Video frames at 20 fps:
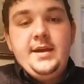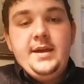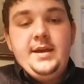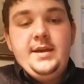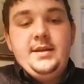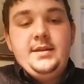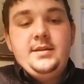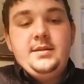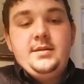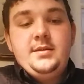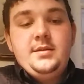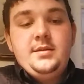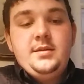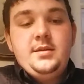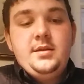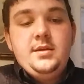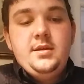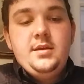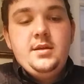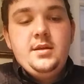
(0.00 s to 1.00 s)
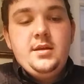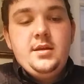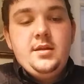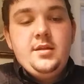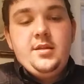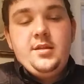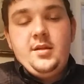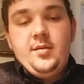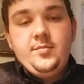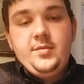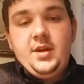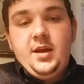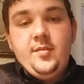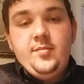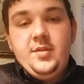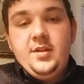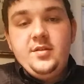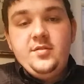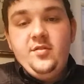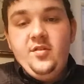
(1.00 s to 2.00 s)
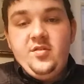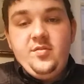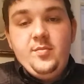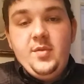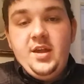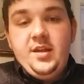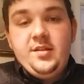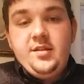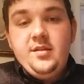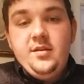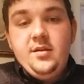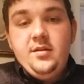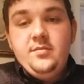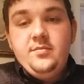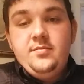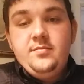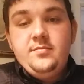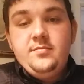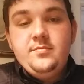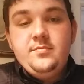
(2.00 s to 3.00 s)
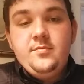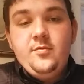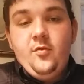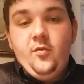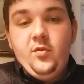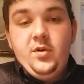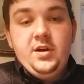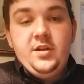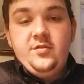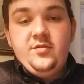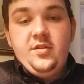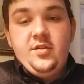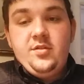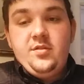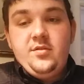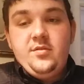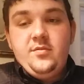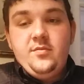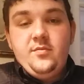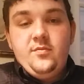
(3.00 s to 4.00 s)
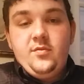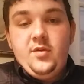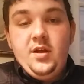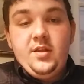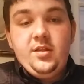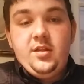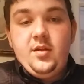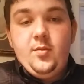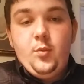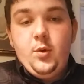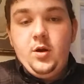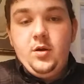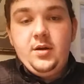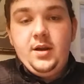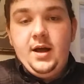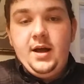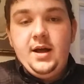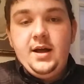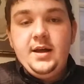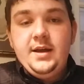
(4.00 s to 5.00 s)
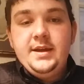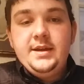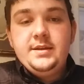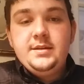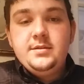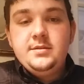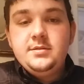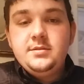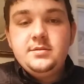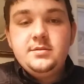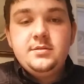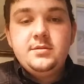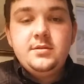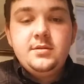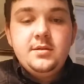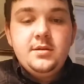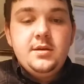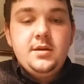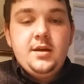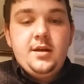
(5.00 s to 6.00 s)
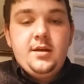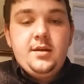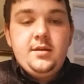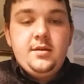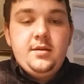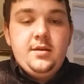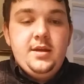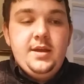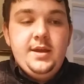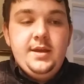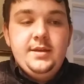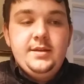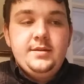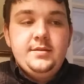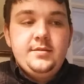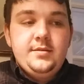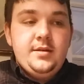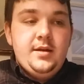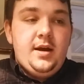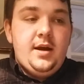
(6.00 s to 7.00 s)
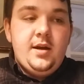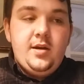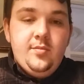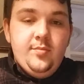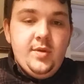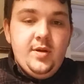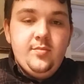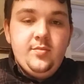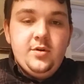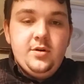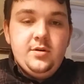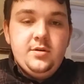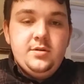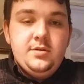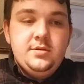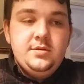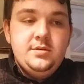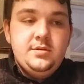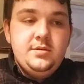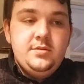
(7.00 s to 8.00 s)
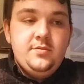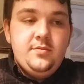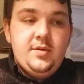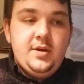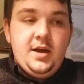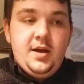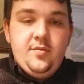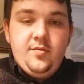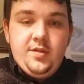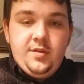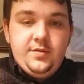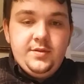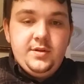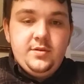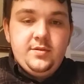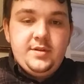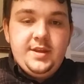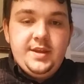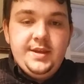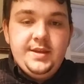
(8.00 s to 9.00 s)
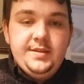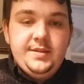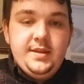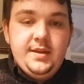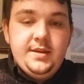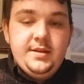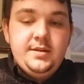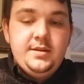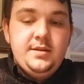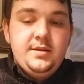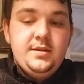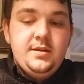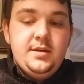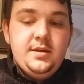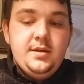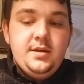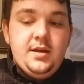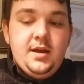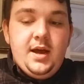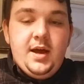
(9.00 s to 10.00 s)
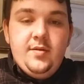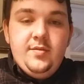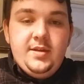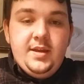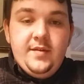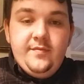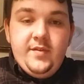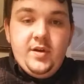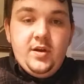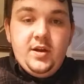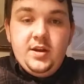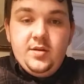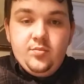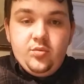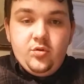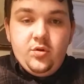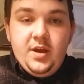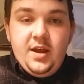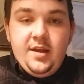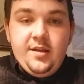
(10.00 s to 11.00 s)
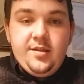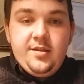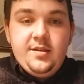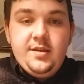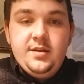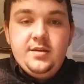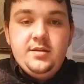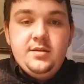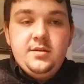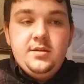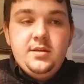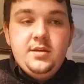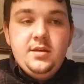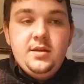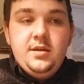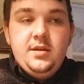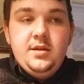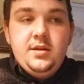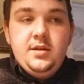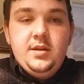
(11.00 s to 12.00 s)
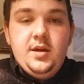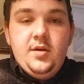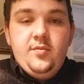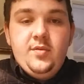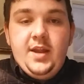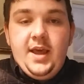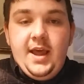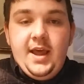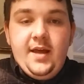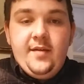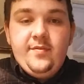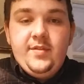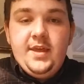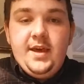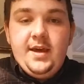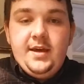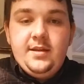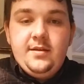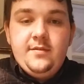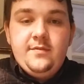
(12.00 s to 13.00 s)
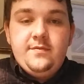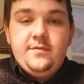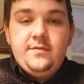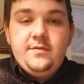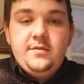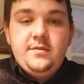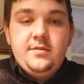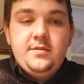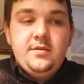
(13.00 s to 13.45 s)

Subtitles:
And sometimes it just makes you want to just run somewhere and hide. And I remember when I was a little kid that I would get very depressed and would have that of